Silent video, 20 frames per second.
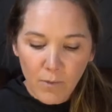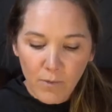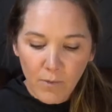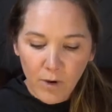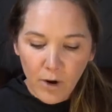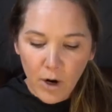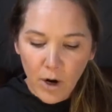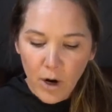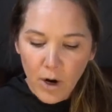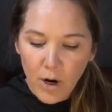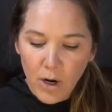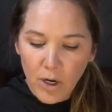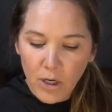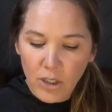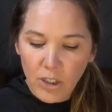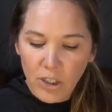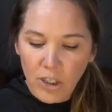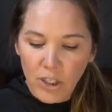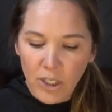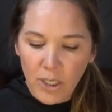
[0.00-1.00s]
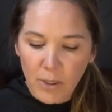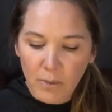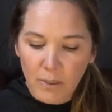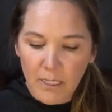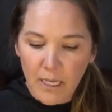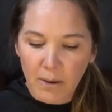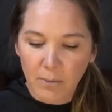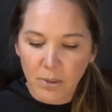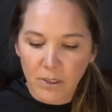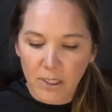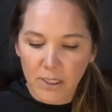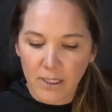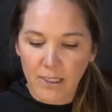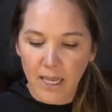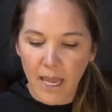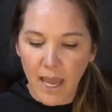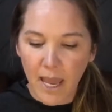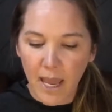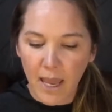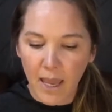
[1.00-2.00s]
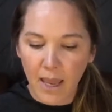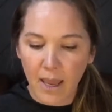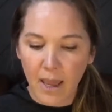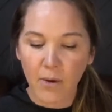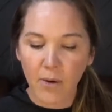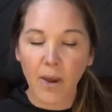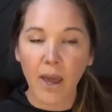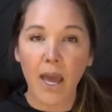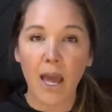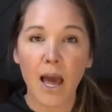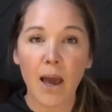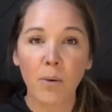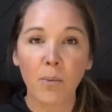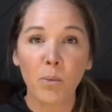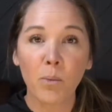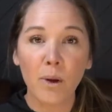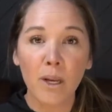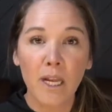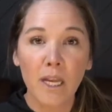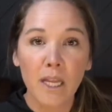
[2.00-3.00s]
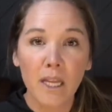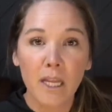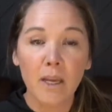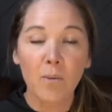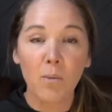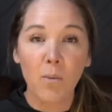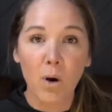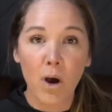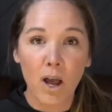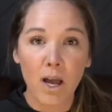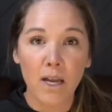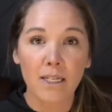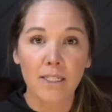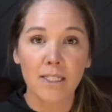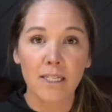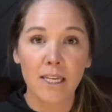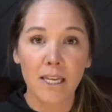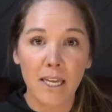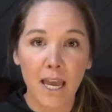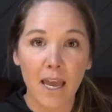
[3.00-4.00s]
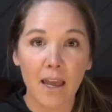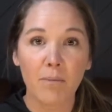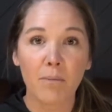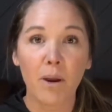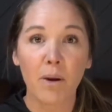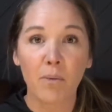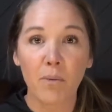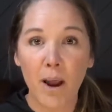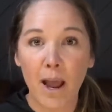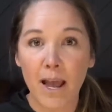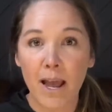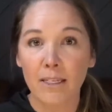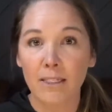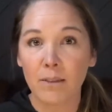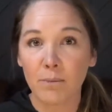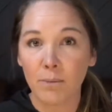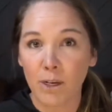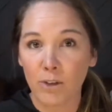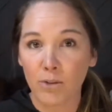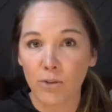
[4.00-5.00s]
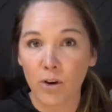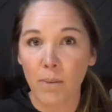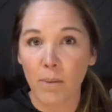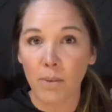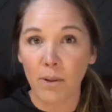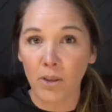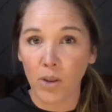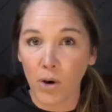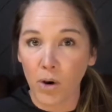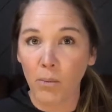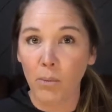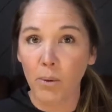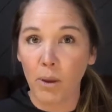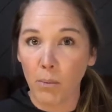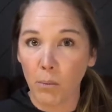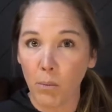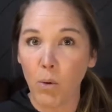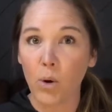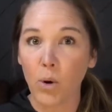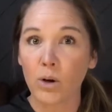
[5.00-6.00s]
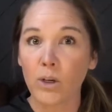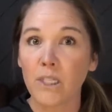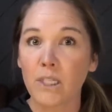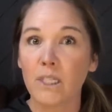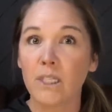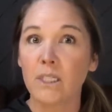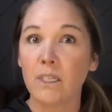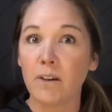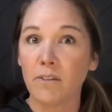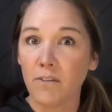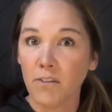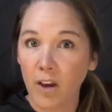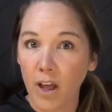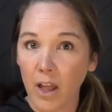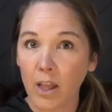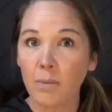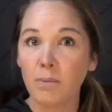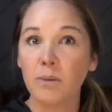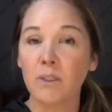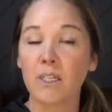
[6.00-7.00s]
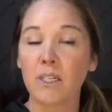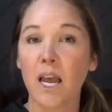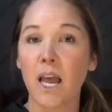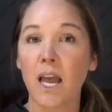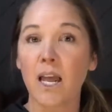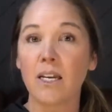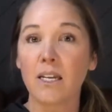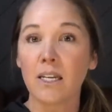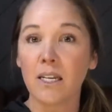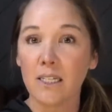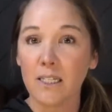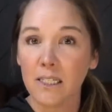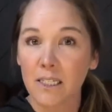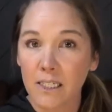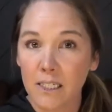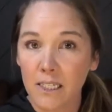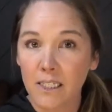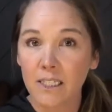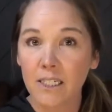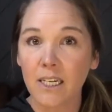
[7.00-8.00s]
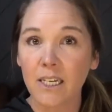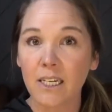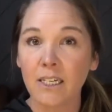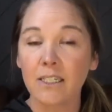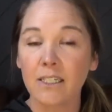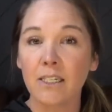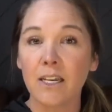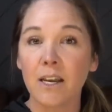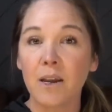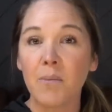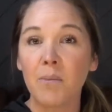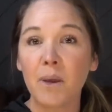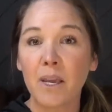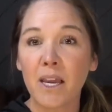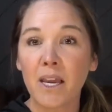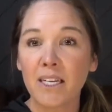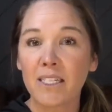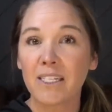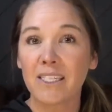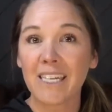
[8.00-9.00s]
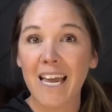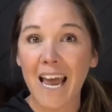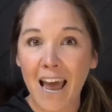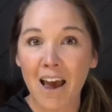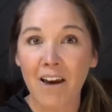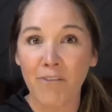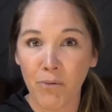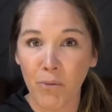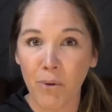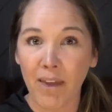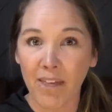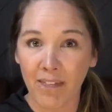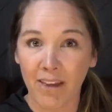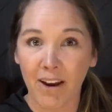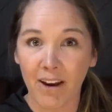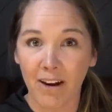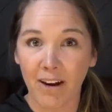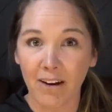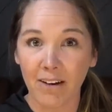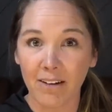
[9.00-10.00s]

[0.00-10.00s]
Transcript: for her, she was able to say, okay, I really want to get my rise and my drop a little bit more developed and consistent because it's halfway there.